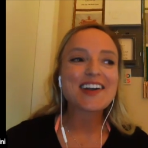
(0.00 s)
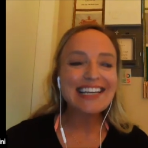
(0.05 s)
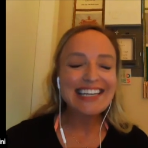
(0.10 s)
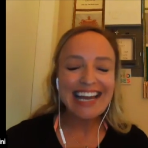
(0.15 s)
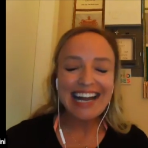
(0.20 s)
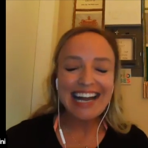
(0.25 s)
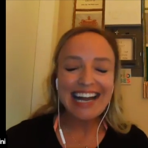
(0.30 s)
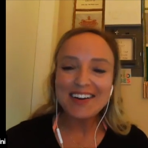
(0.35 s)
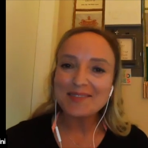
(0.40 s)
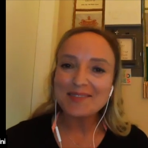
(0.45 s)

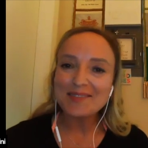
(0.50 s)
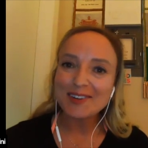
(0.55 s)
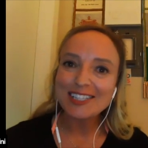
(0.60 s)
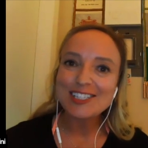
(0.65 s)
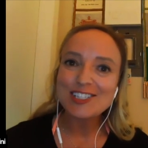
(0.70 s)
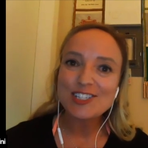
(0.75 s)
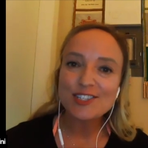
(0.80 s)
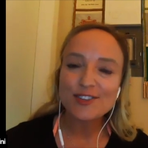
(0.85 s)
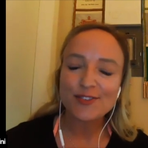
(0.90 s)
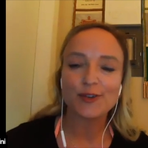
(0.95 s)
now I'm
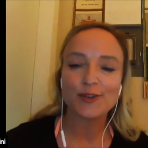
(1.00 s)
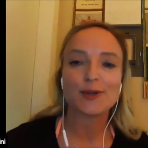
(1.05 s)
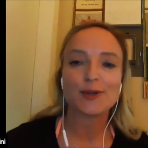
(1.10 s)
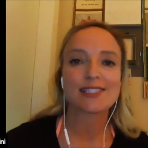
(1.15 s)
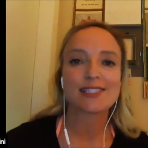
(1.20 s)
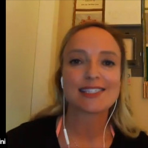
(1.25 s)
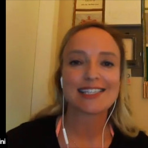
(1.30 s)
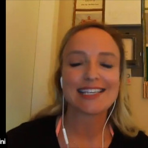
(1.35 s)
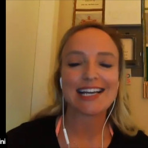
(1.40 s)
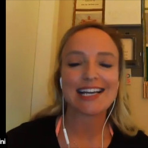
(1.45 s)
really just
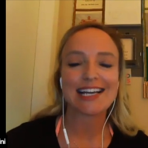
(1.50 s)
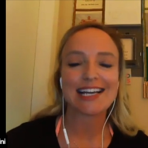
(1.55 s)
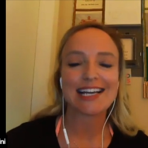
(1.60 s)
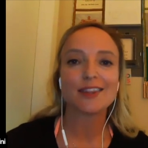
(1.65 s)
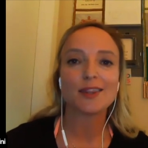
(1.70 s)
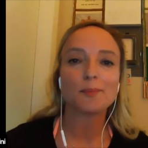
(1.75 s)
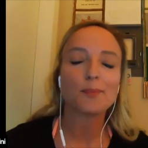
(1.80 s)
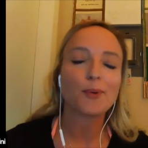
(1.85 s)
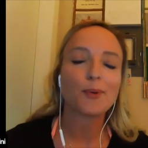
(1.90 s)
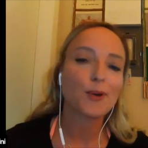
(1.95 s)
focusing
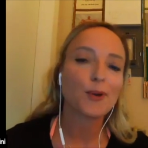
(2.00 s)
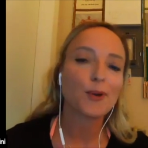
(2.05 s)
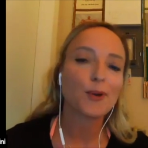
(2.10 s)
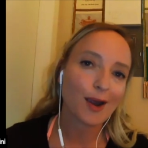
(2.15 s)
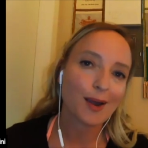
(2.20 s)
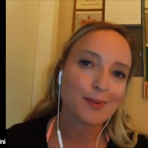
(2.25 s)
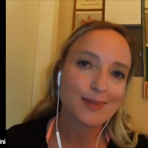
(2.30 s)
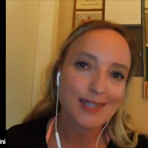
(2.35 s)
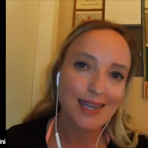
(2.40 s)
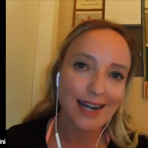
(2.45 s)
on the
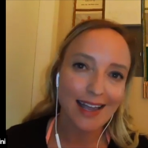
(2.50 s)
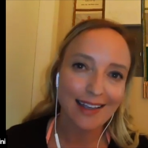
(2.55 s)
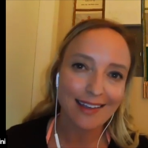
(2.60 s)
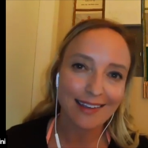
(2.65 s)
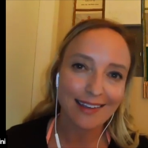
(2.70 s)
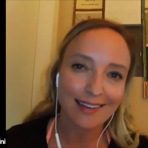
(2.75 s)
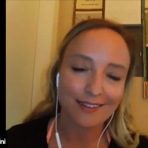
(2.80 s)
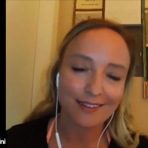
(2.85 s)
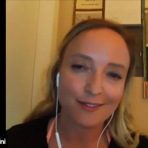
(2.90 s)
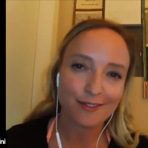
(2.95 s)
programs that I
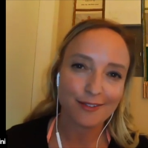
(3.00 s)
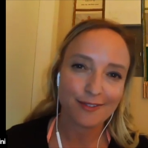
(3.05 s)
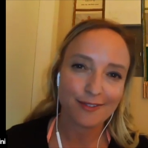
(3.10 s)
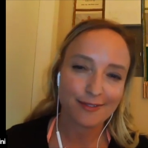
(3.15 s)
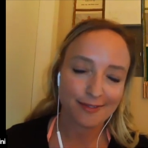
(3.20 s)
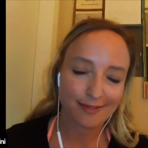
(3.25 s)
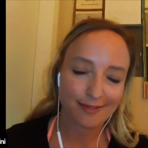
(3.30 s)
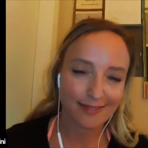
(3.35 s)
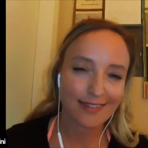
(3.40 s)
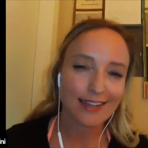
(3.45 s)
could give,
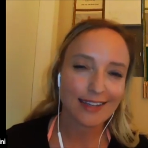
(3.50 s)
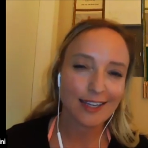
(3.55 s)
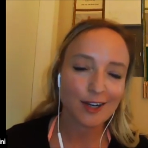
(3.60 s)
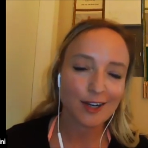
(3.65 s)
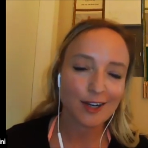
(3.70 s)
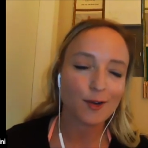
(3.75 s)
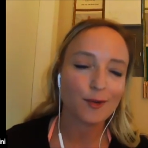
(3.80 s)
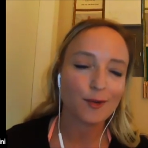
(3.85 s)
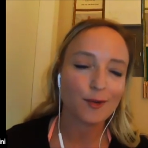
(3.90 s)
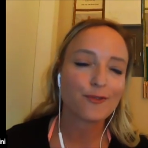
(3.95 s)

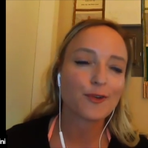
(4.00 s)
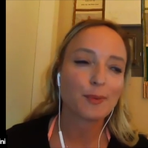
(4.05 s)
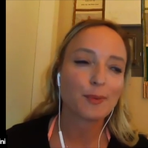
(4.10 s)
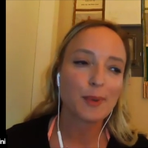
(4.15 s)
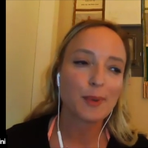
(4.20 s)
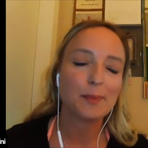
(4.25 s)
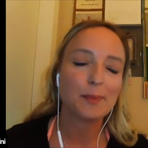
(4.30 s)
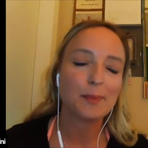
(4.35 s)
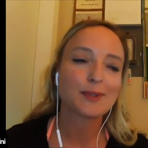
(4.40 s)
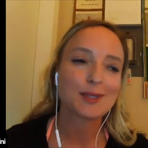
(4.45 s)
for
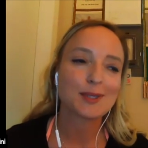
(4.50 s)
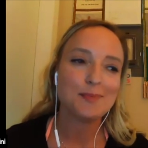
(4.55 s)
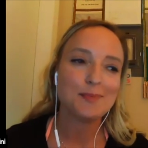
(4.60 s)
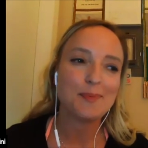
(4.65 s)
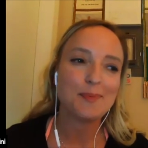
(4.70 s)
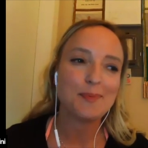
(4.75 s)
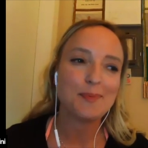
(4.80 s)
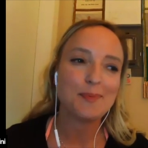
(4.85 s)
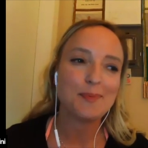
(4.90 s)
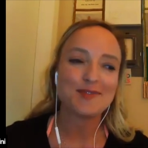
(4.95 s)
people to
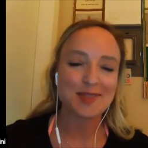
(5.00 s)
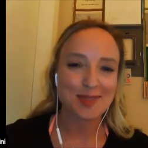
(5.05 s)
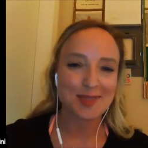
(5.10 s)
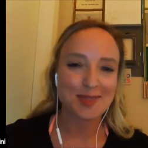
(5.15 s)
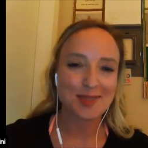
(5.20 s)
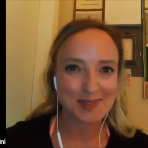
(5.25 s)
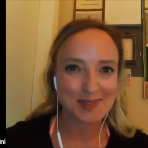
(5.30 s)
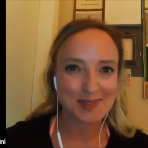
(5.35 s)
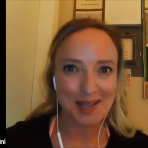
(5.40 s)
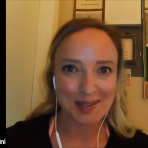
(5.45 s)
benefit
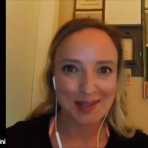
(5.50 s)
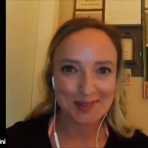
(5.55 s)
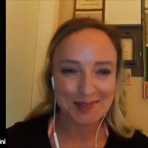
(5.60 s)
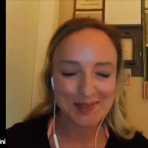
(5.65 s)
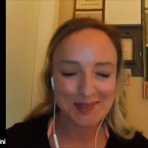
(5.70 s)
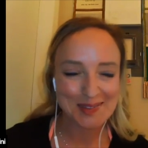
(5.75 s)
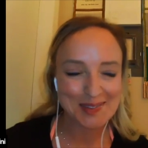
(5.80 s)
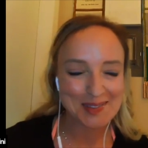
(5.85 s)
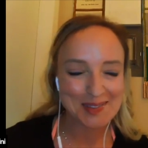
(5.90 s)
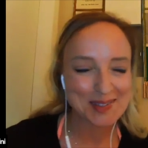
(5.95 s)

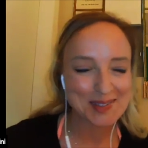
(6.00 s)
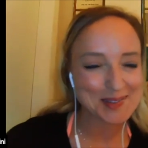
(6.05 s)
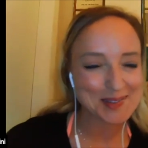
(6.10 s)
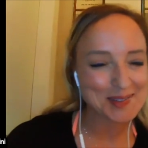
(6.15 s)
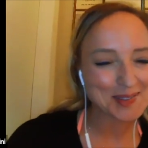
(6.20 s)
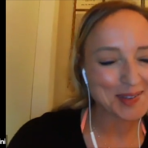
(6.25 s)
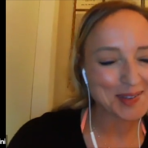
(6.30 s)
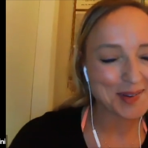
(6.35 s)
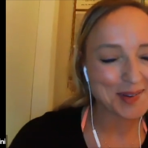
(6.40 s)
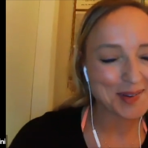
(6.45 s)
themselves too.
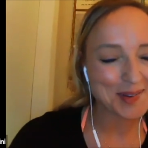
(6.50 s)
So